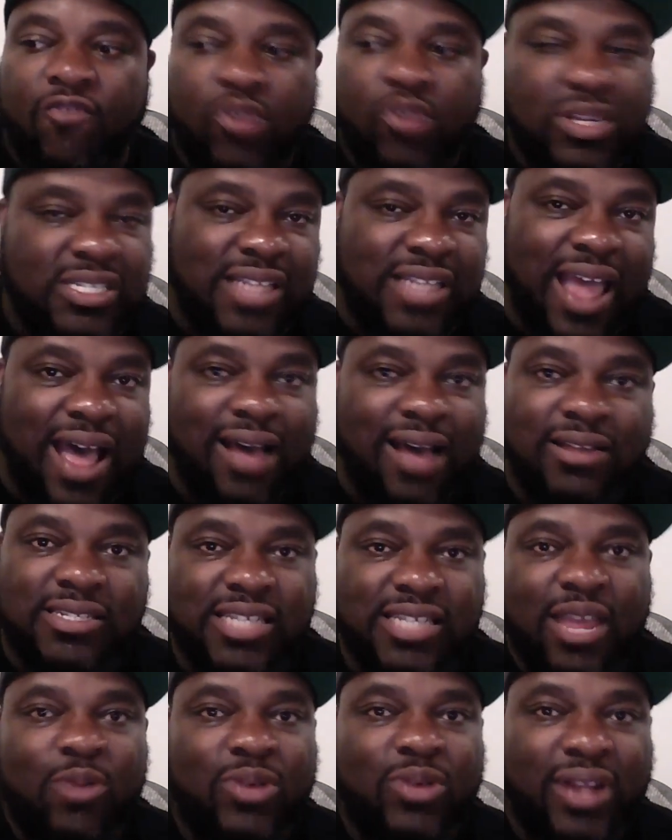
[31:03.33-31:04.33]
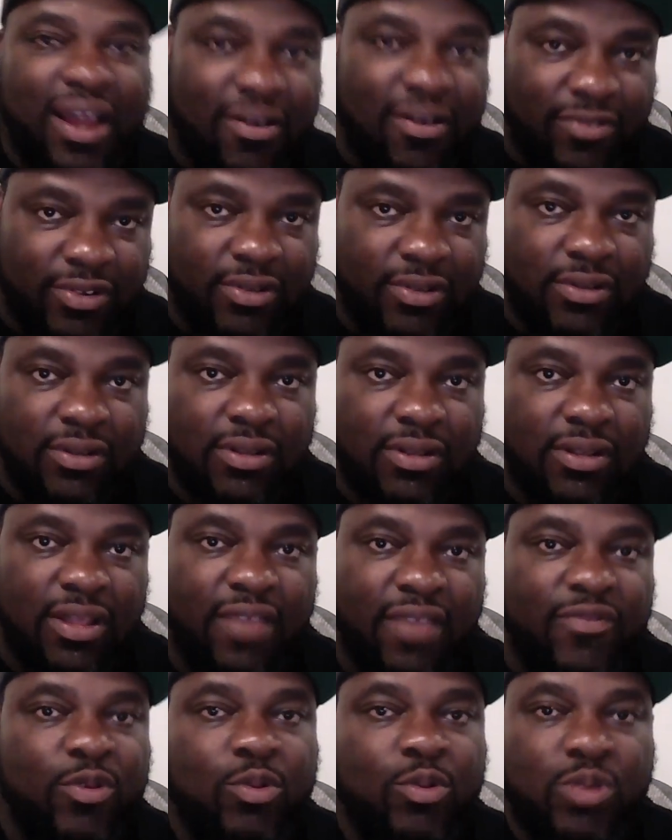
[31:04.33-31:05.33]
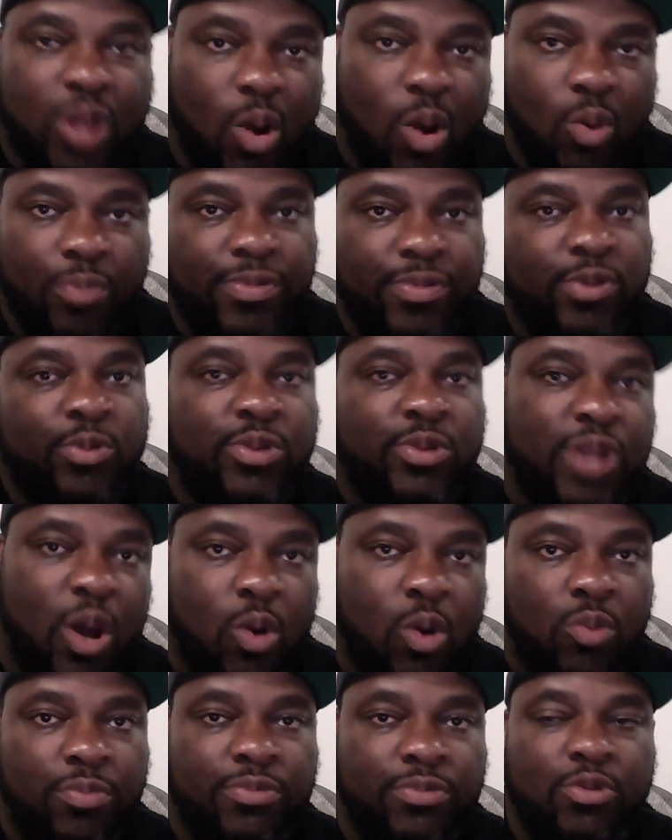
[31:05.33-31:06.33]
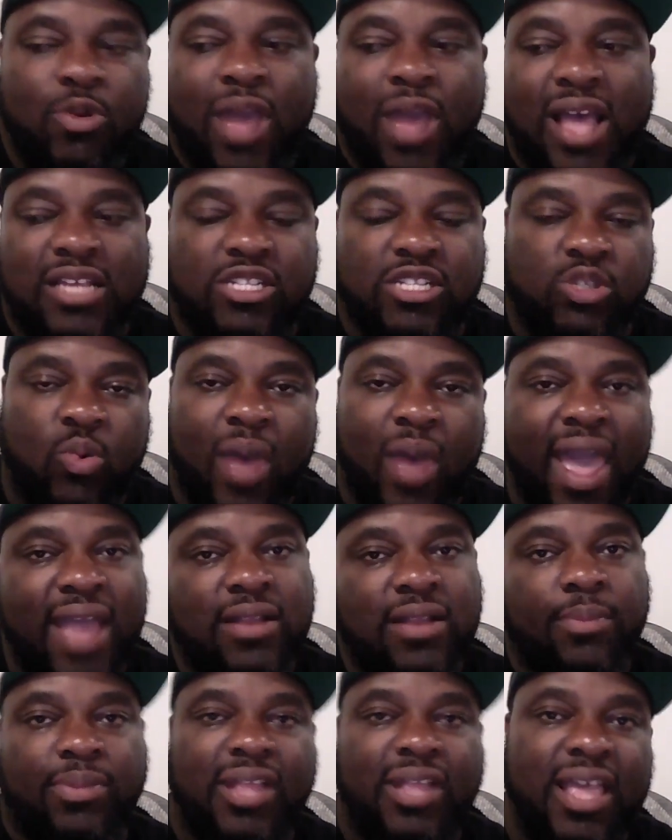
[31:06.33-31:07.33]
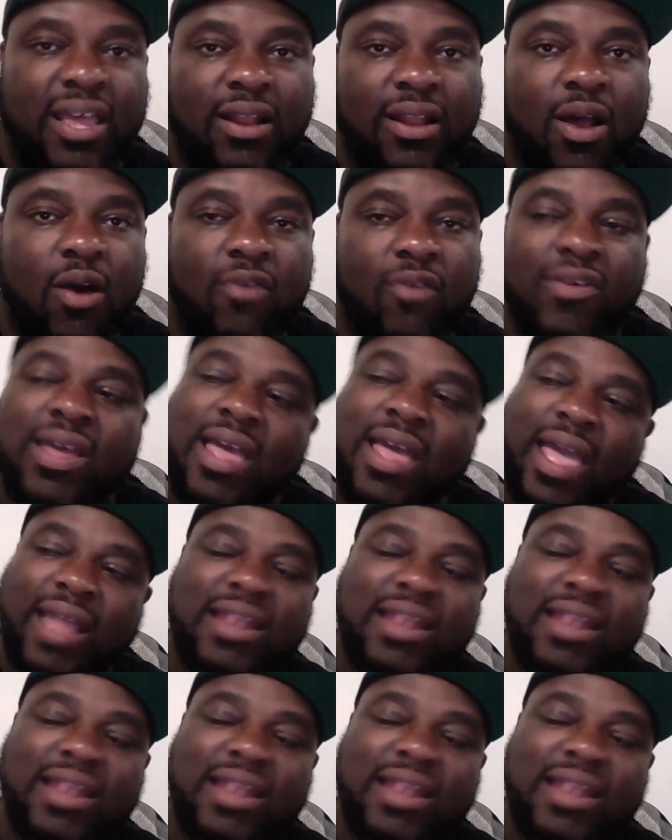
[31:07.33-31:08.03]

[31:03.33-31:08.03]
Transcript: Freestyle, say whatever. If you dope, you dope. You got the swag to play it off.